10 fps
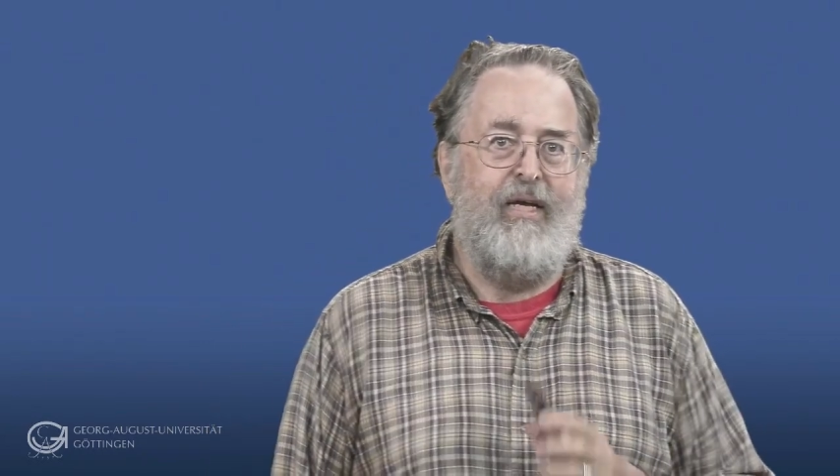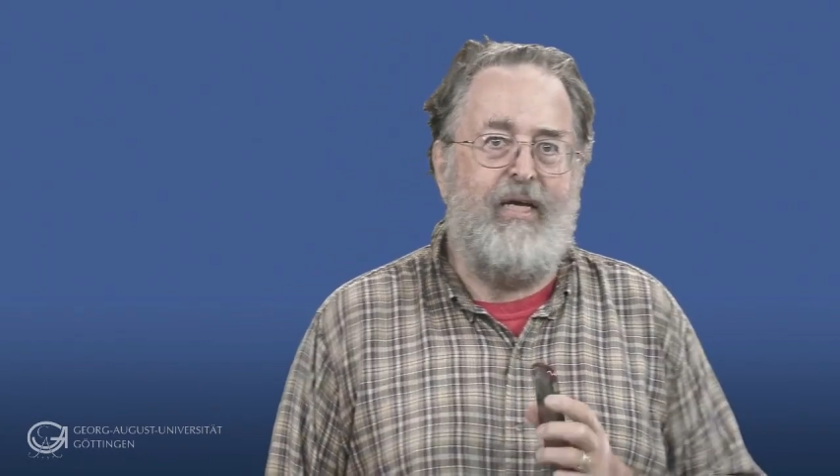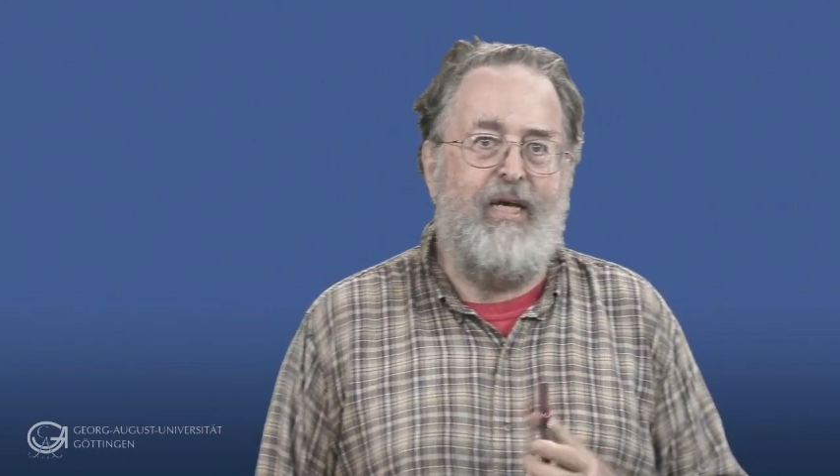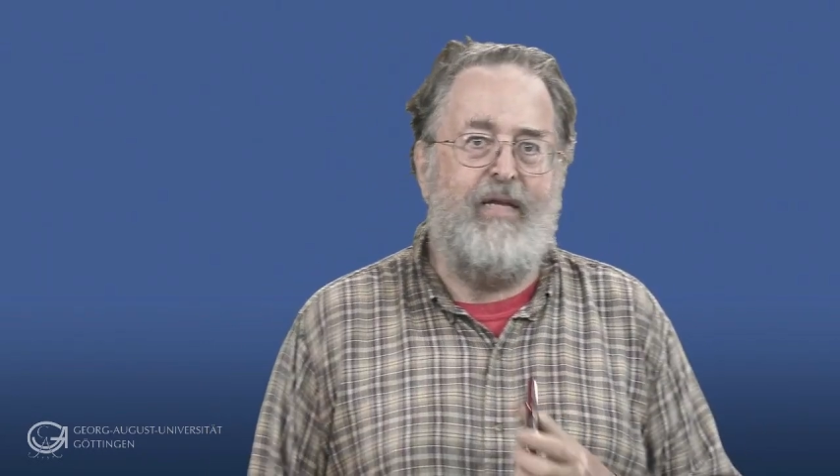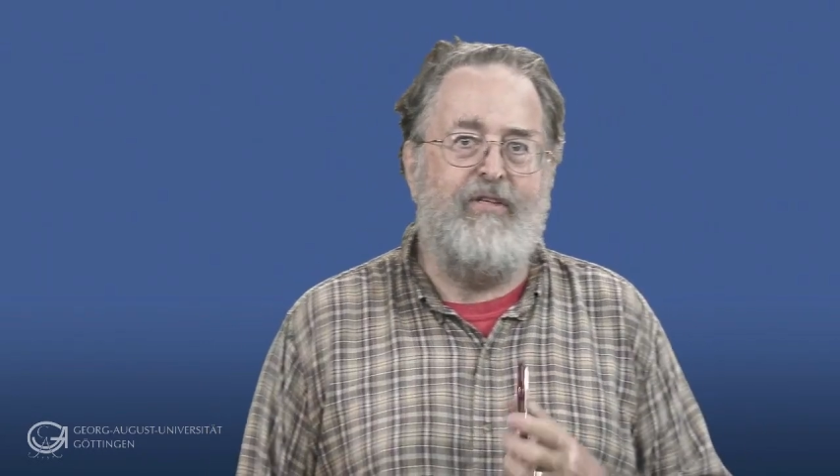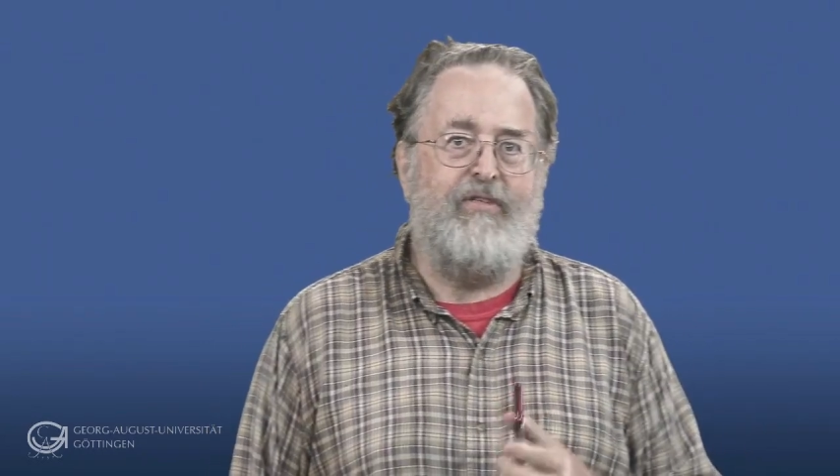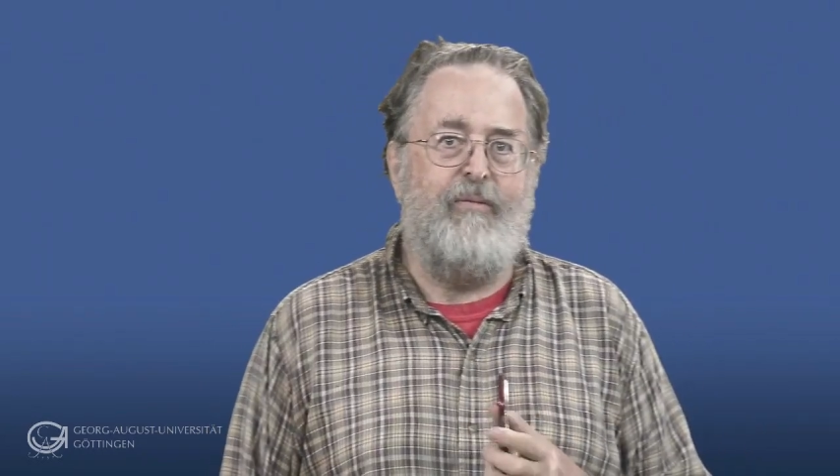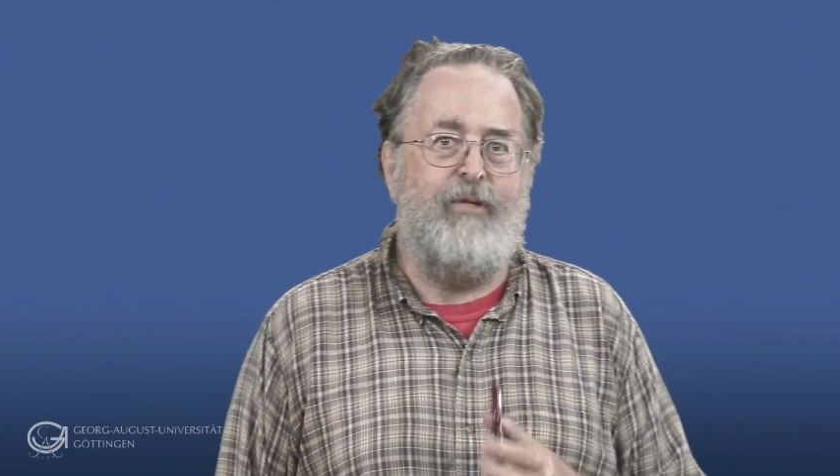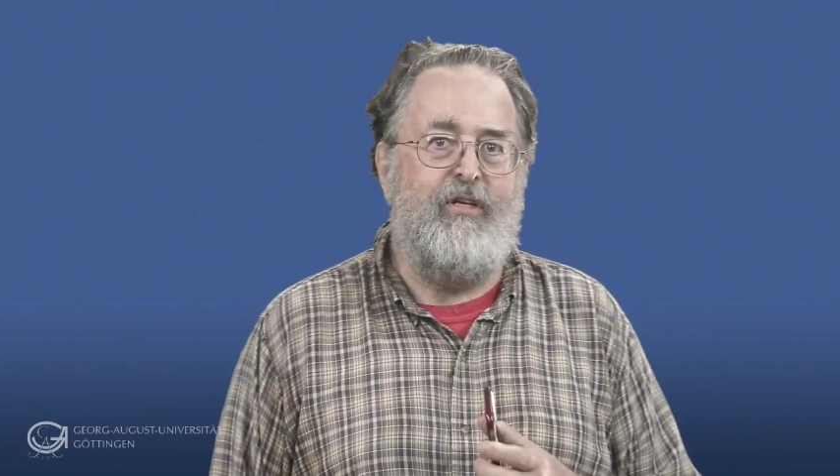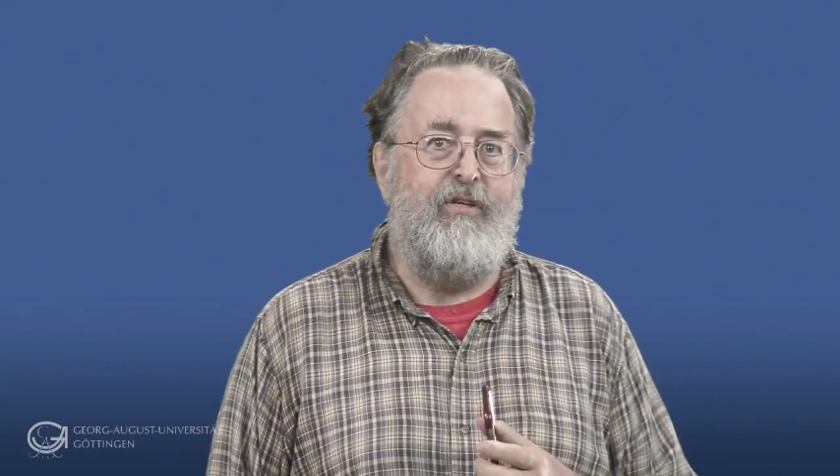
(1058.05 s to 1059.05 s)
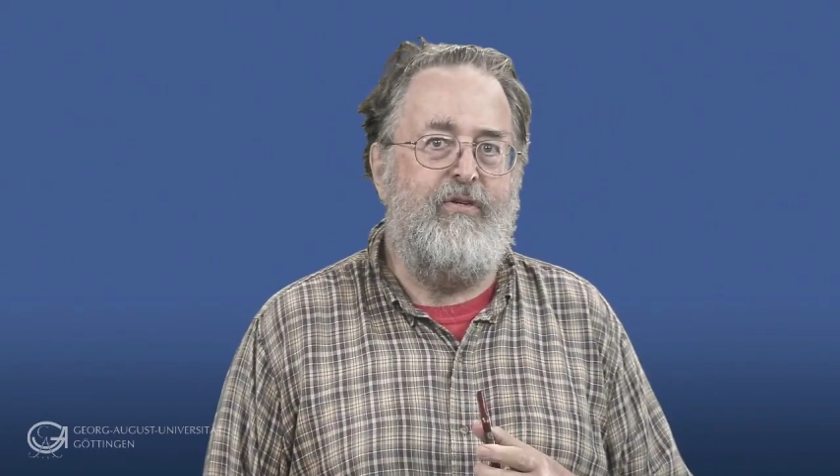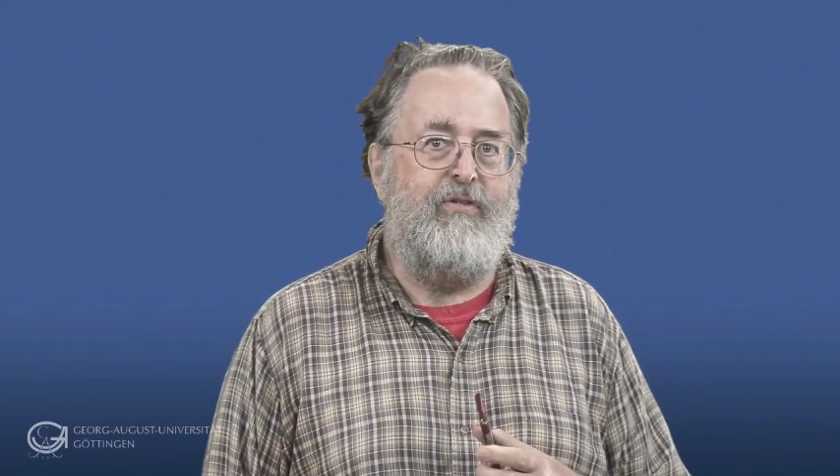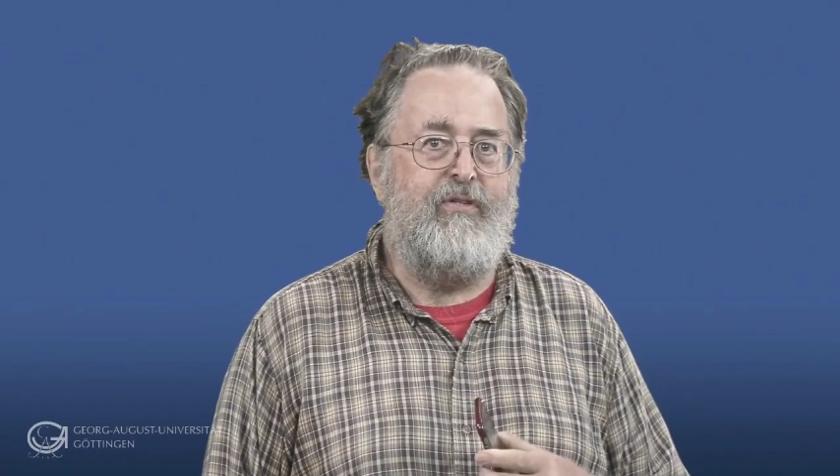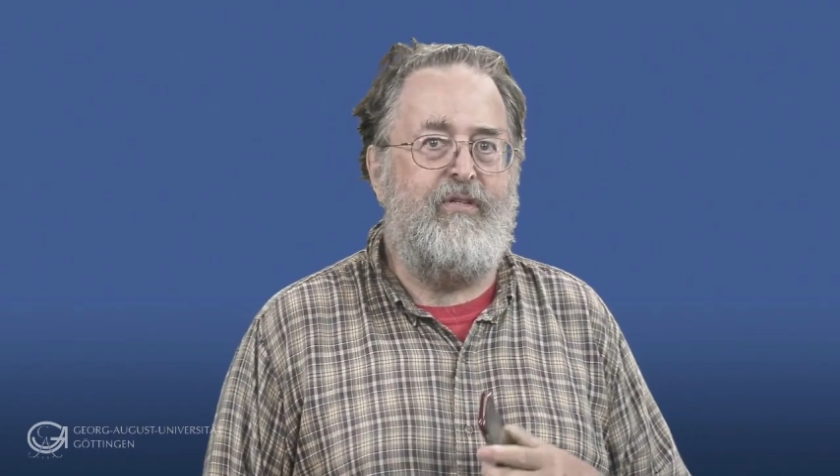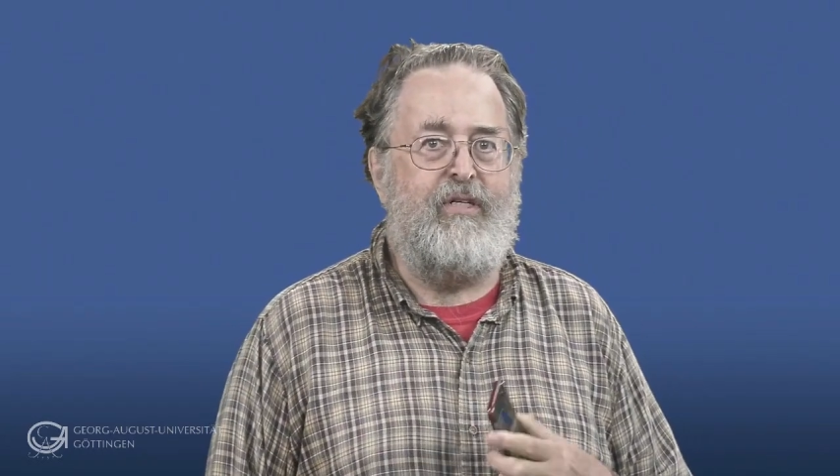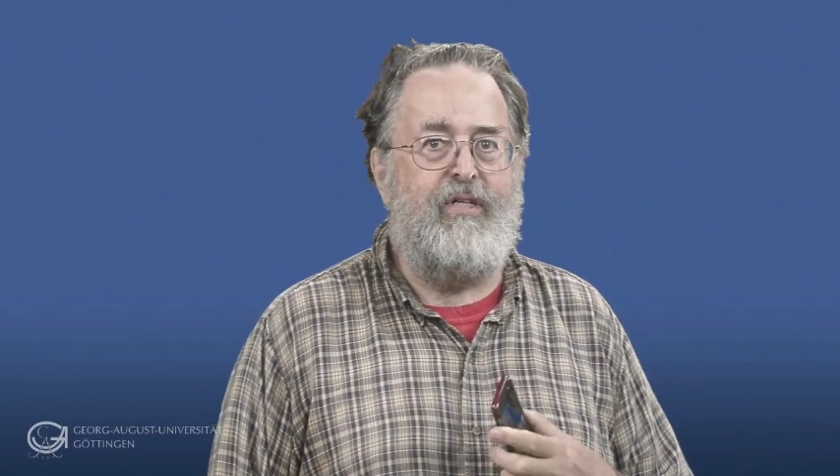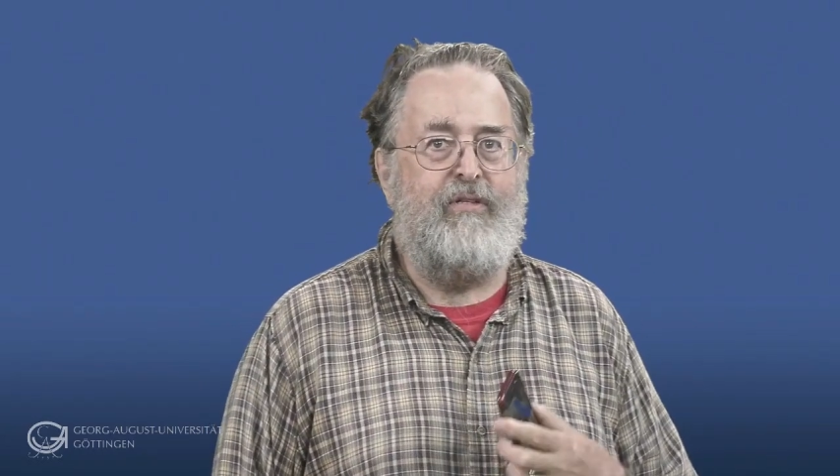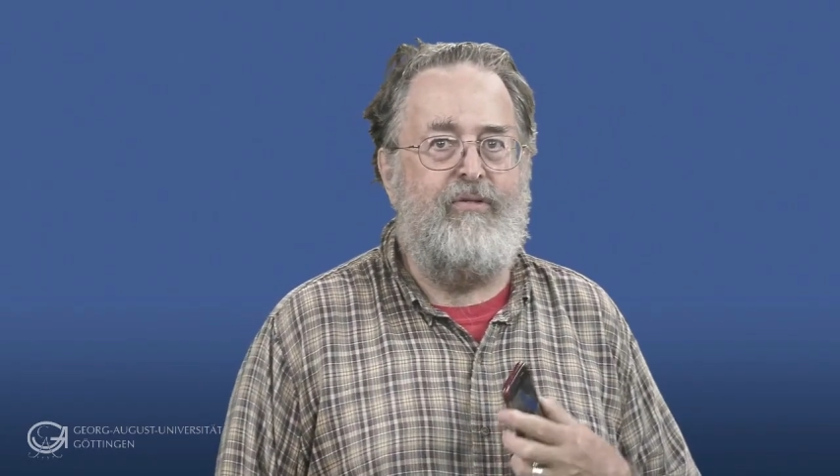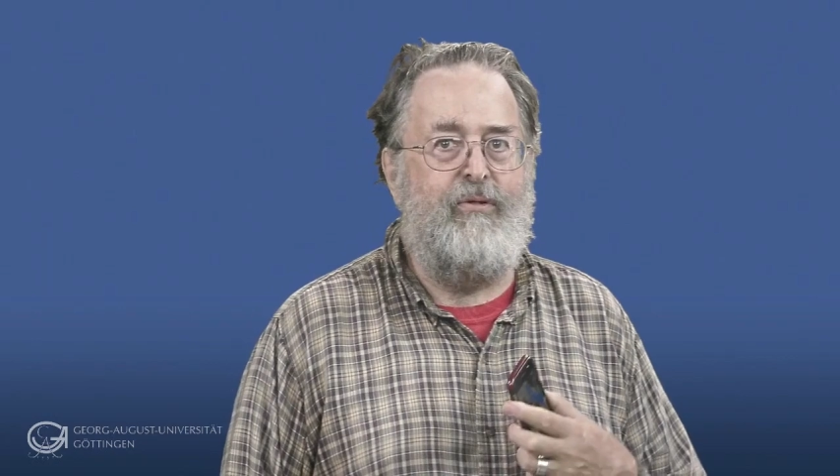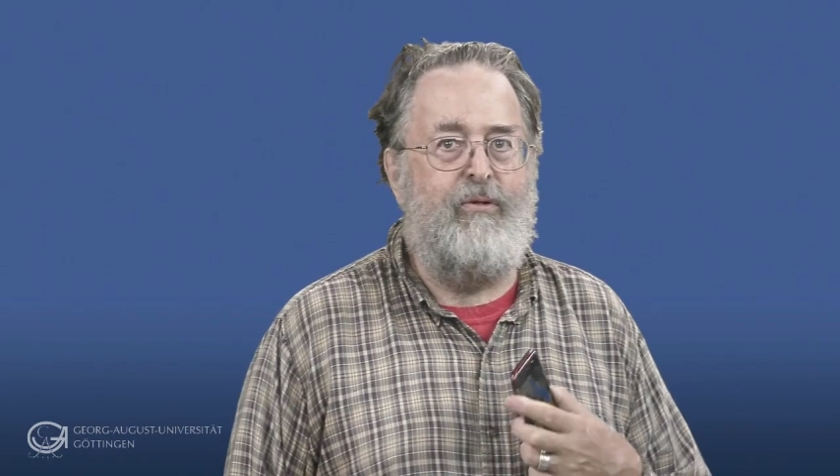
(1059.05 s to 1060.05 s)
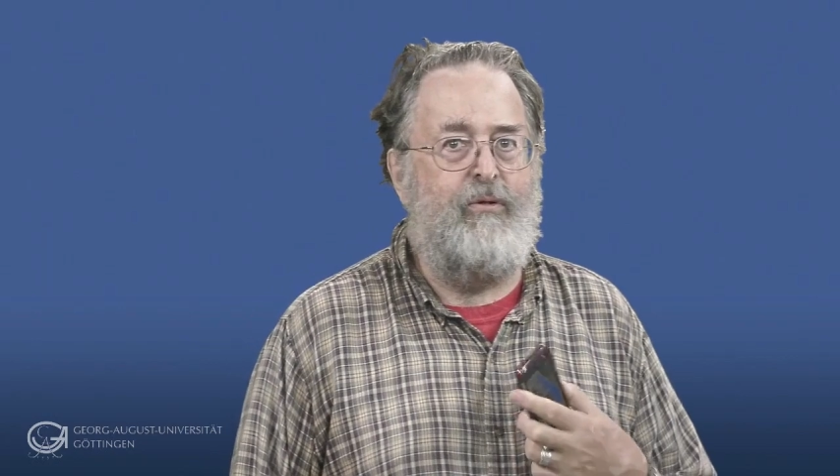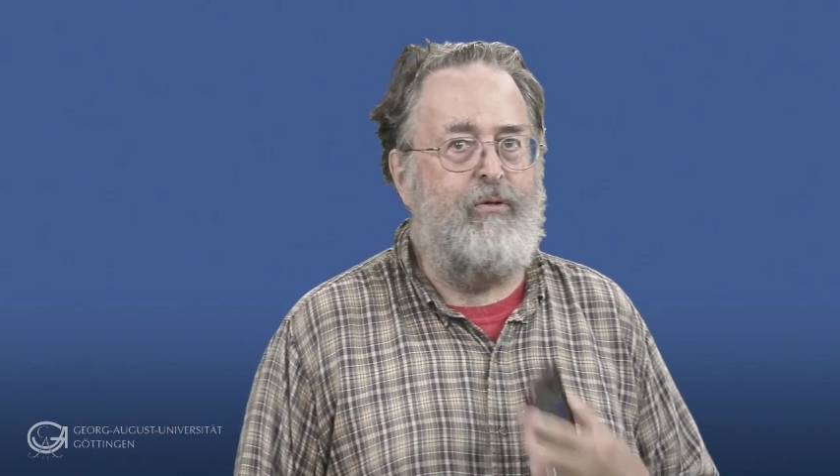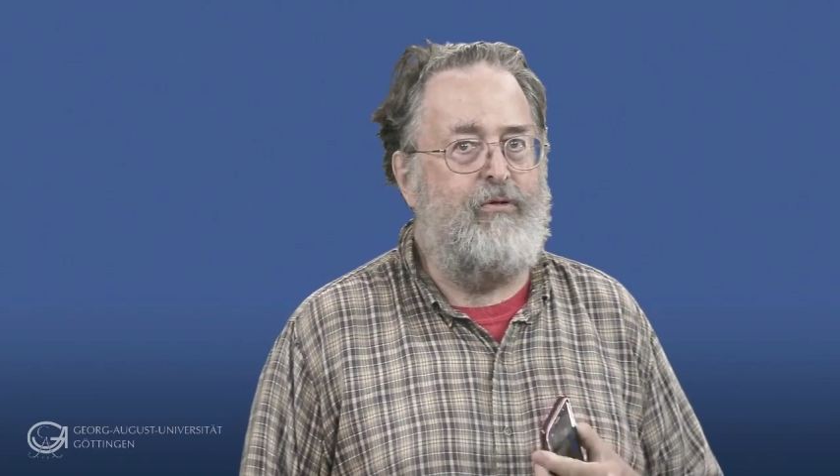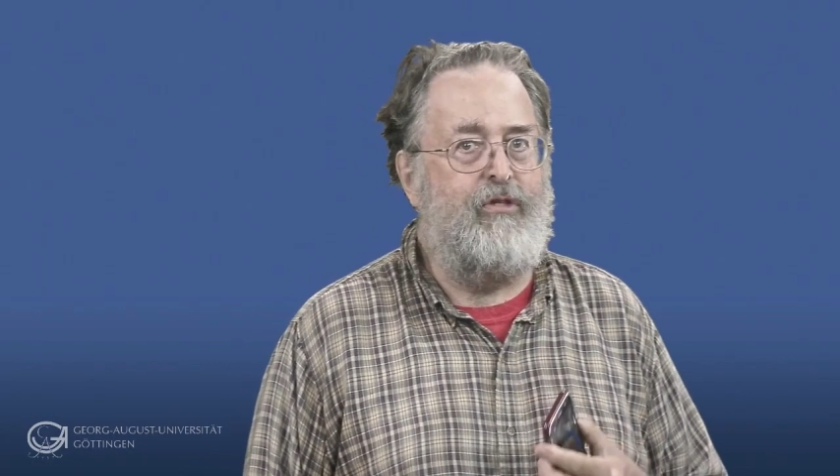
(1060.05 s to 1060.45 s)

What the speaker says: and this can be used to